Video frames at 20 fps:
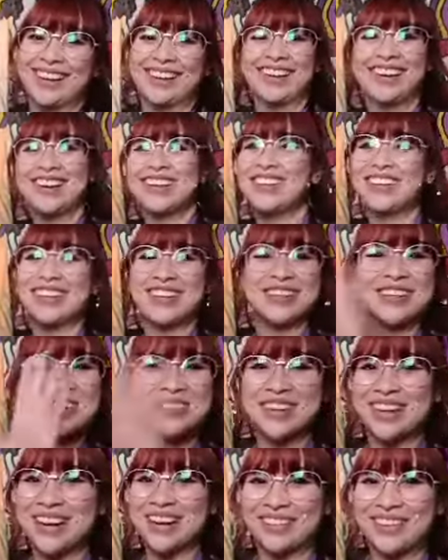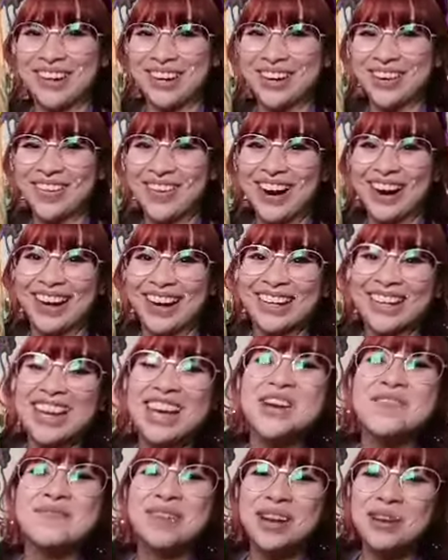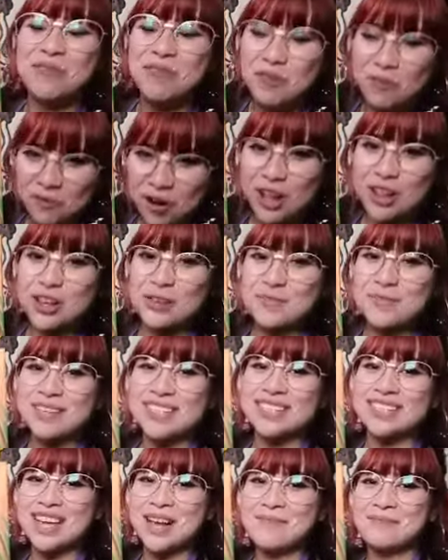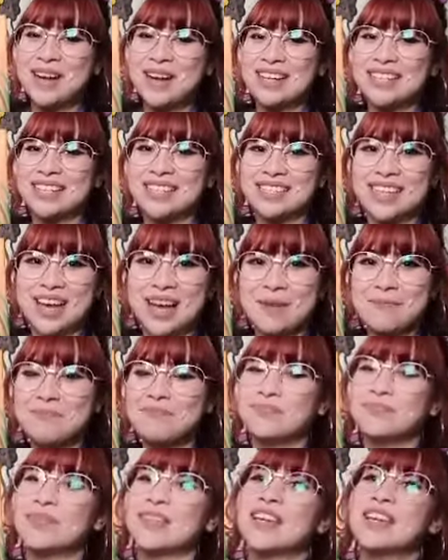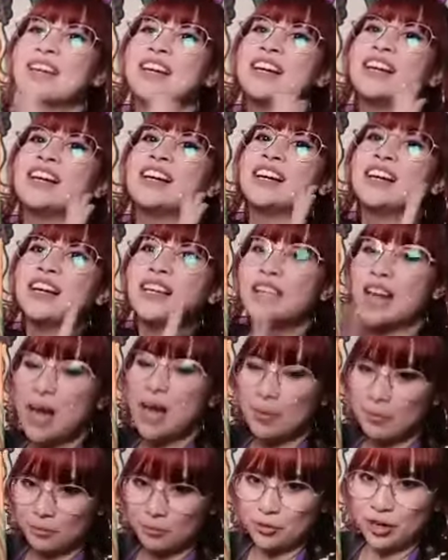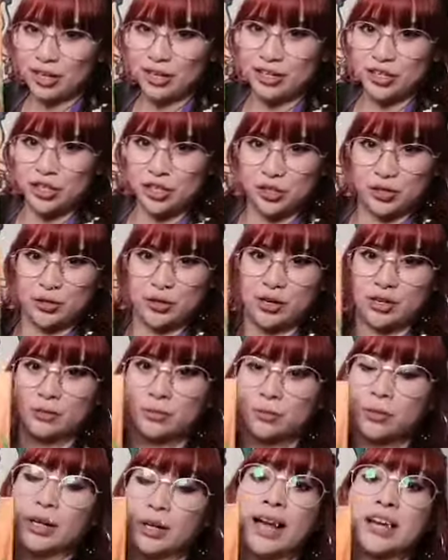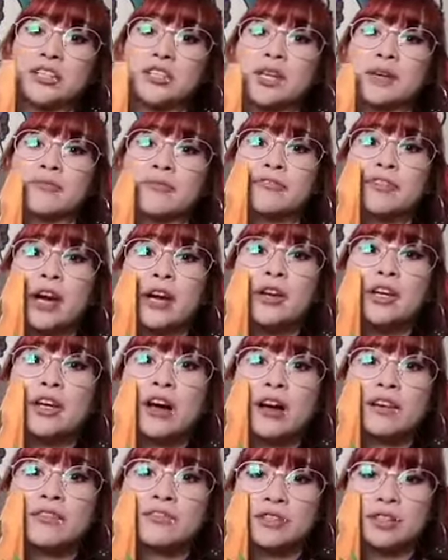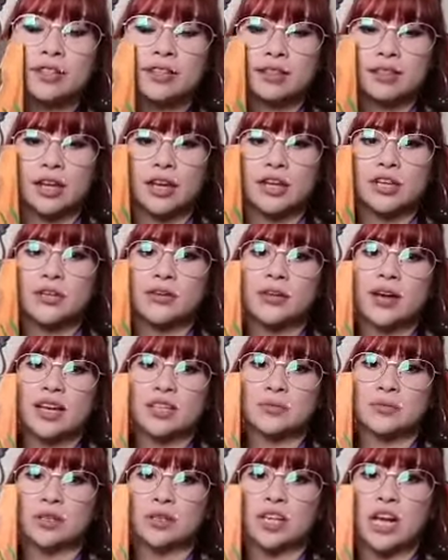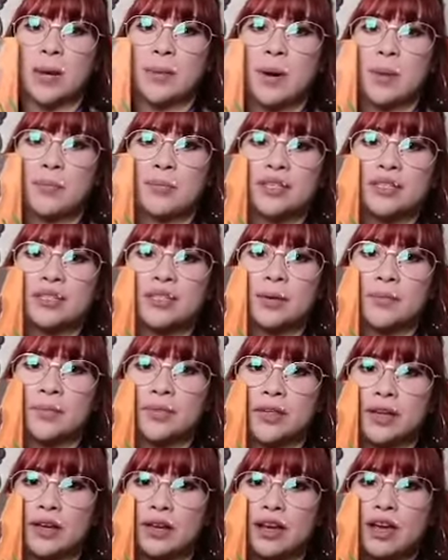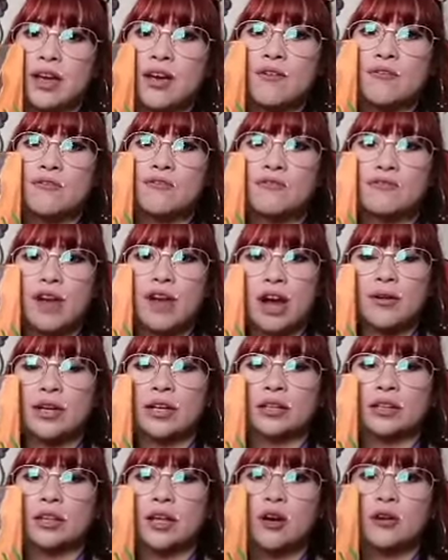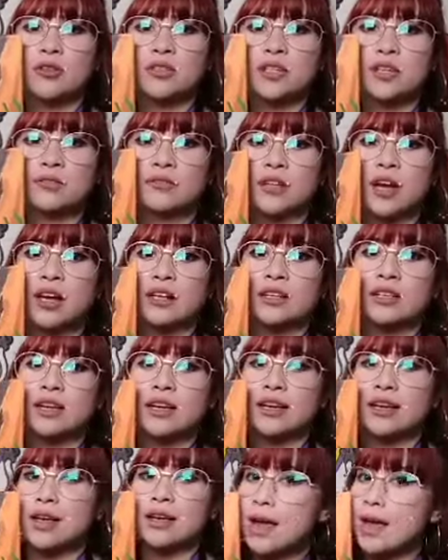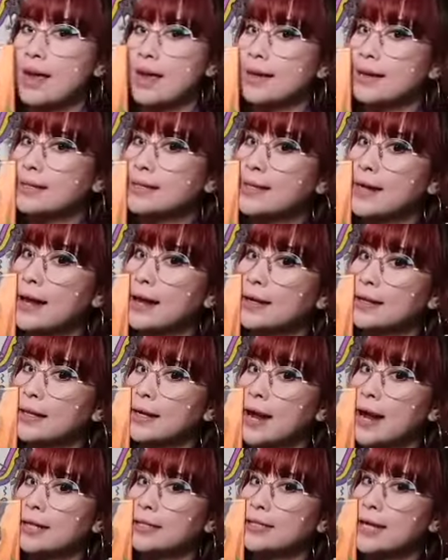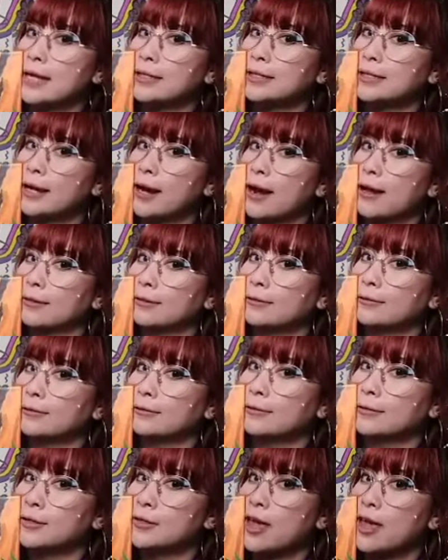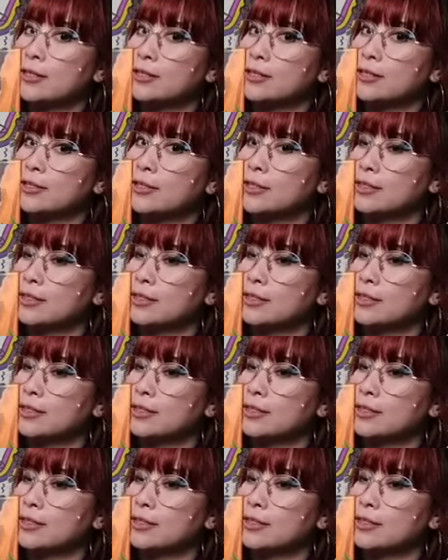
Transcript: You can do whatever you want. But if you follow me step by step, I'm pretty sure, well actually I'm very confident that you guys will come up with something very close, if not exactly identical to this.